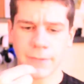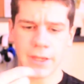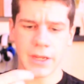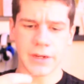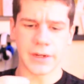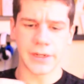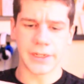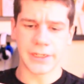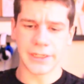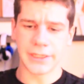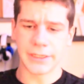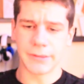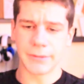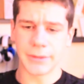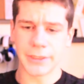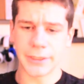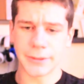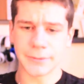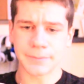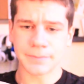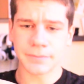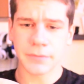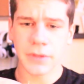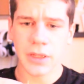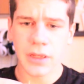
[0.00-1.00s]
Alright, here we
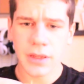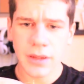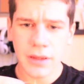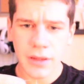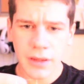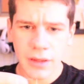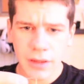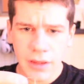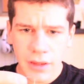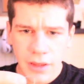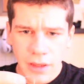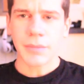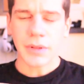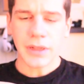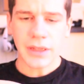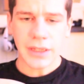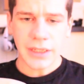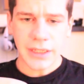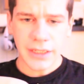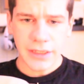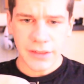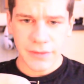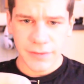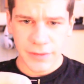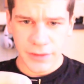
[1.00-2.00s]
go.
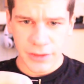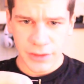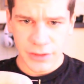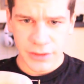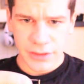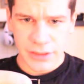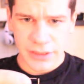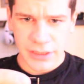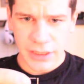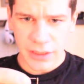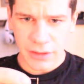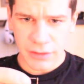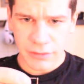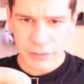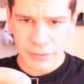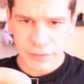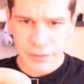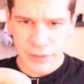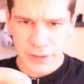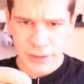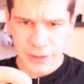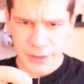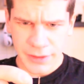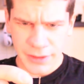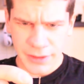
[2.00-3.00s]
Believe in yourself.